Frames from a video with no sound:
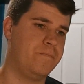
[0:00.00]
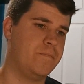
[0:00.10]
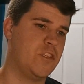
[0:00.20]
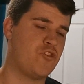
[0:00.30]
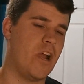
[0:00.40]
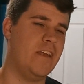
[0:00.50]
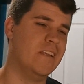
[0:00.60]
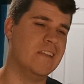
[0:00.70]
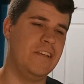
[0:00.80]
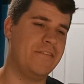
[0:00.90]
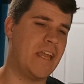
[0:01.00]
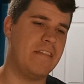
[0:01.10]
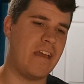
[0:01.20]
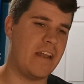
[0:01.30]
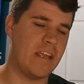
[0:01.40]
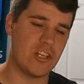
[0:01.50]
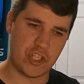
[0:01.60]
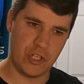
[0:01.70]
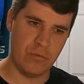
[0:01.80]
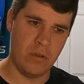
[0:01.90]
try and alleviate that
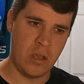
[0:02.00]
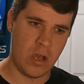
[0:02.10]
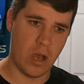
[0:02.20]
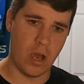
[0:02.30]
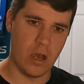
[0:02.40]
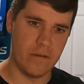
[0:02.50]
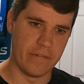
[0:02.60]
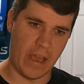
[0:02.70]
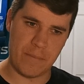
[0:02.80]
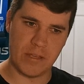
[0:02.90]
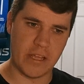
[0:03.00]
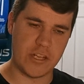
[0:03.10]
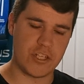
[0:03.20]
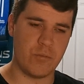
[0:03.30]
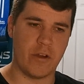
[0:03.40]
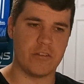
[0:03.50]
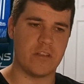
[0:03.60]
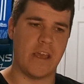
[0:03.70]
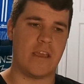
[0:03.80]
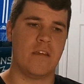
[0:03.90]
issue of emulation, where it's
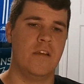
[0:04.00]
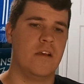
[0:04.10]
like,